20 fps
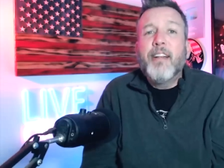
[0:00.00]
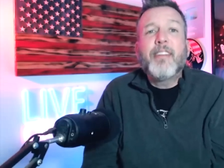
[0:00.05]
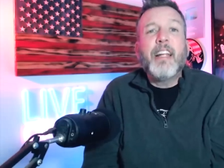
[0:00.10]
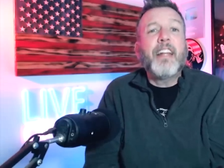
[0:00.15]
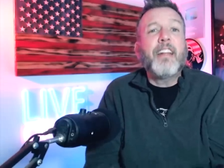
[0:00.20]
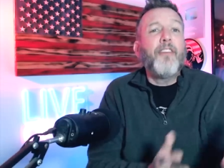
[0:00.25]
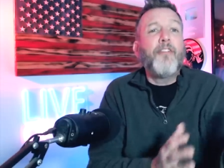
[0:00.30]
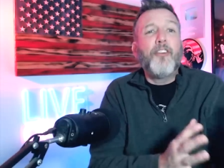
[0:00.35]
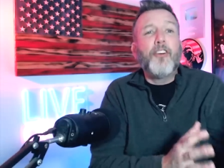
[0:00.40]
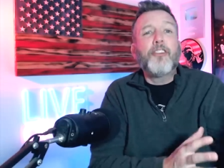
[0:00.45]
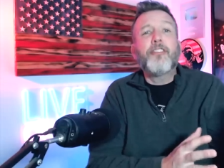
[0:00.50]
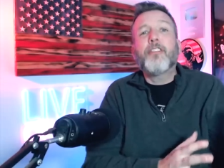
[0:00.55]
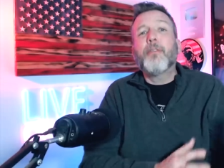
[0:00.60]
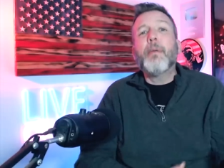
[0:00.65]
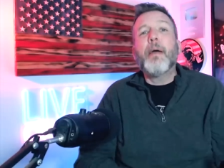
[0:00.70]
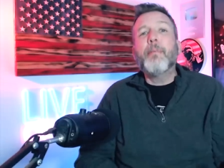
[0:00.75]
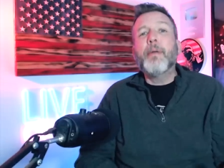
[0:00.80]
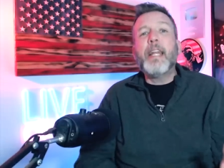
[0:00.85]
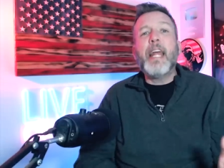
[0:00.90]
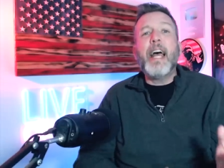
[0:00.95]
is that the First
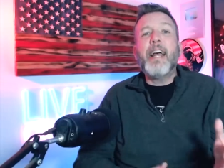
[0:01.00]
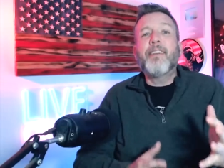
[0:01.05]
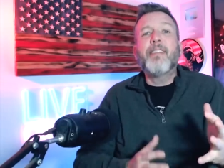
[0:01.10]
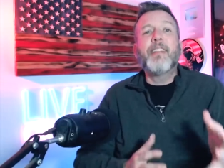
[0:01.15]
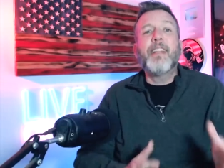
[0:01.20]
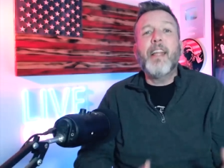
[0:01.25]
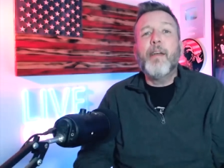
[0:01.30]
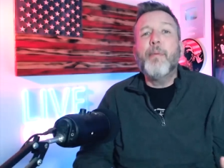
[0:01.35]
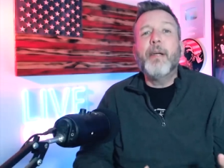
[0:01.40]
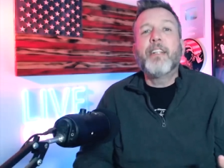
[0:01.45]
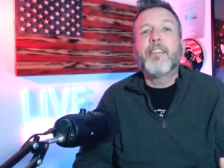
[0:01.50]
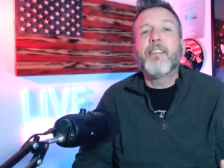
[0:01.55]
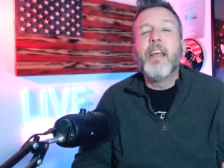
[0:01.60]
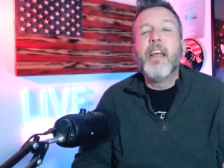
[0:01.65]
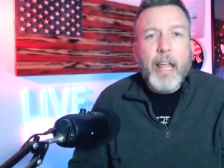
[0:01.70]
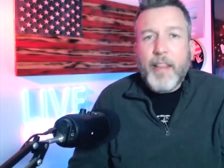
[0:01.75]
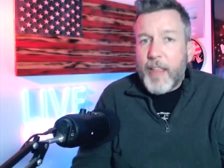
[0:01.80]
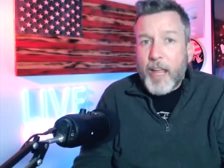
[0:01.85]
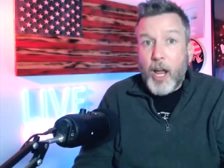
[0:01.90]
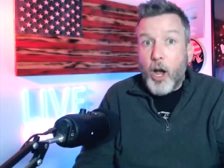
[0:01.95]
Amendment has limits,
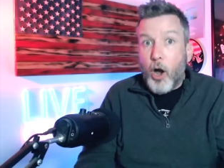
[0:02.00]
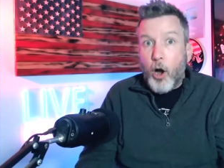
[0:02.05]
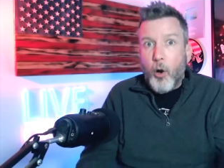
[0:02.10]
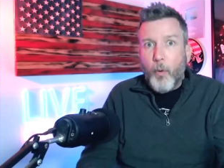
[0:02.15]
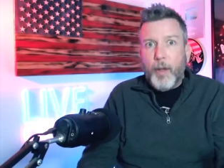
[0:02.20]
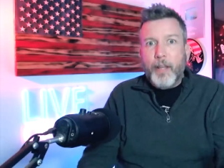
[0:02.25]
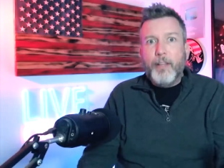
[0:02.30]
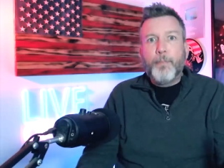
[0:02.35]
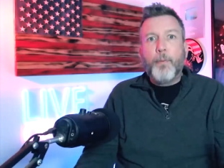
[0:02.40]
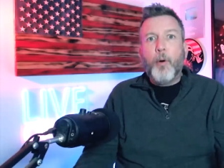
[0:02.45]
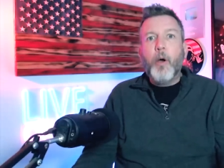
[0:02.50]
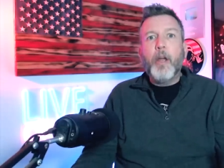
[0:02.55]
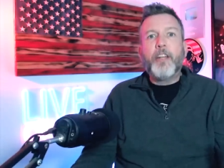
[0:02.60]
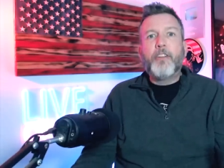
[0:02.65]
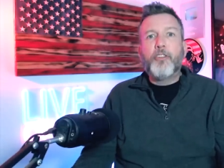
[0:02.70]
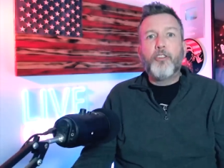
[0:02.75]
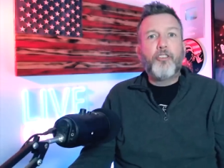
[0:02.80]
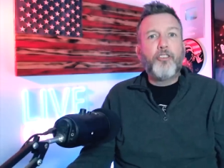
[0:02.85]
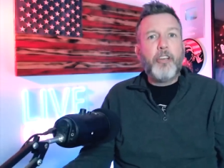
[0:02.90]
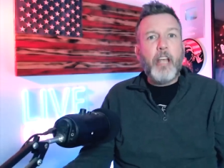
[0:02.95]
and they always
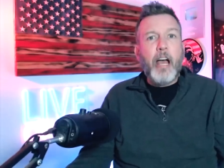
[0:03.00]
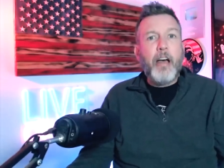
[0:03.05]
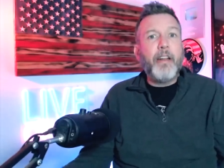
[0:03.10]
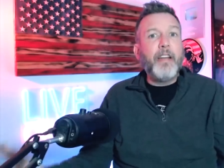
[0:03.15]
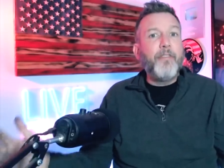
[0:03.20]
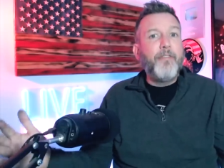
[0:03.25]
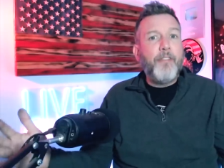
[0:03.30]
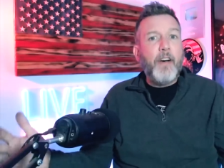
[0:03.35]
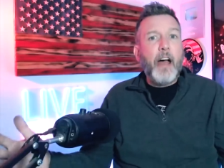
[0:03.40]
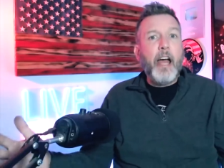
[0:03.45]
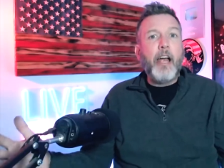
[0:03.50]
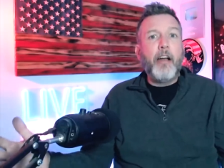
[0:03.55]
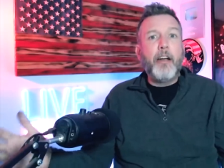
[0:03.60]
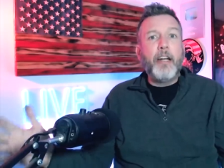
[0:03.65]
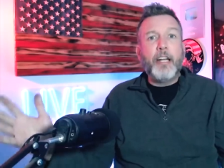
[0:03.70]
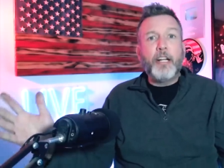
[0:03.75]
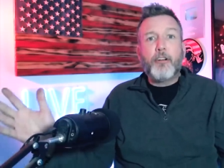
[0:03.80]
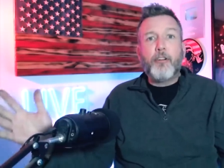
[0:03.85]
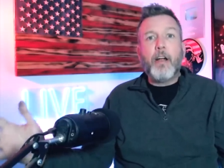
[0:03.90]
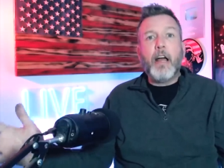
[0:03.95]
point to shouting fire
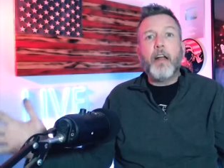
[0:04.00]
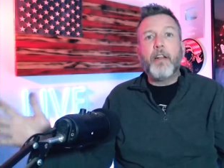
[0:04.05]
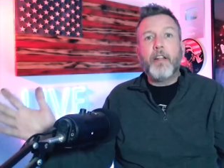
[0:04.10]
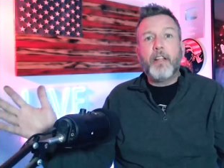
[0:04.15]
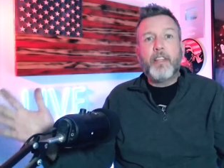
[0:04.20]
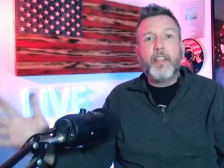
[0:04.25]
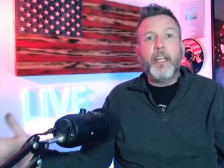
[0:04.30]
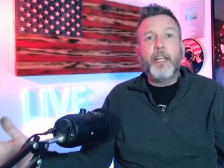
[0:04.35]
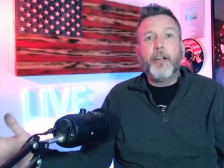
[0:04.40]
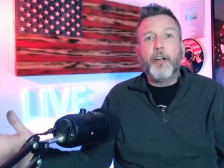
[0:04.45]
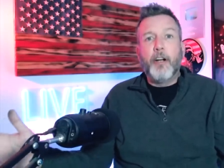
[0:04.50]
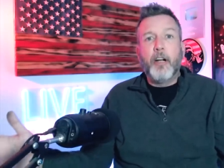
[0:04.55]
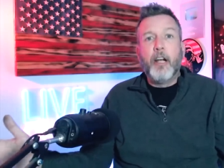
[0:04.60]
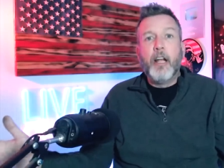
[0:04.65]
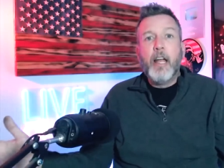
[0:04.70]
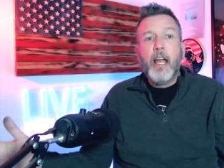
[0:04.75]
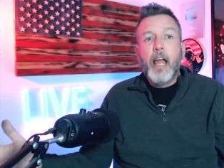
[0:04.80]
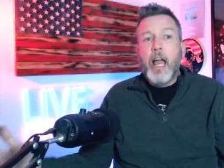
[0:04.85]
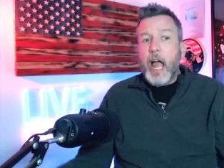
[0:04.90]
in a crowded theater.